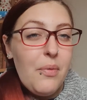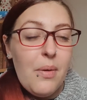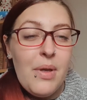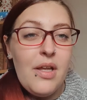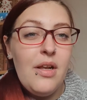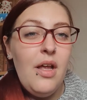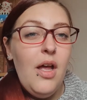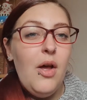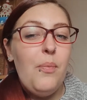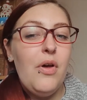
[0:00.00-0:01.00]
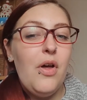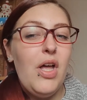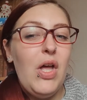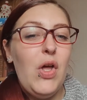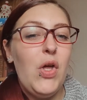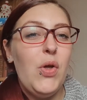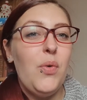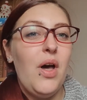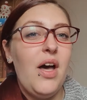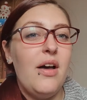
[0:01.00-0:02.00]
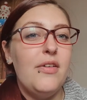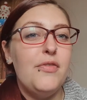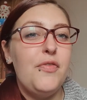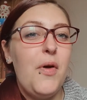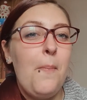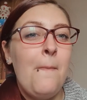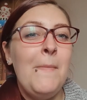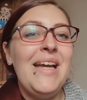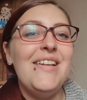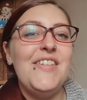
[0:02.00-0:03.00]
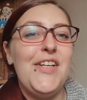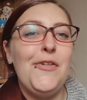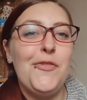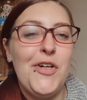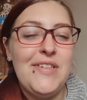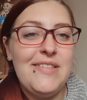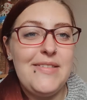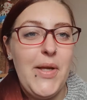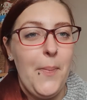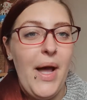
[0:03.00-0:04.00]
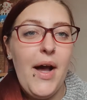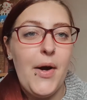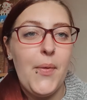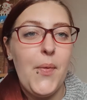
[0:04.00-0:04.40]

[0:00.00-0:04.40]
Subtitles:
women, but who have made a difference somehow,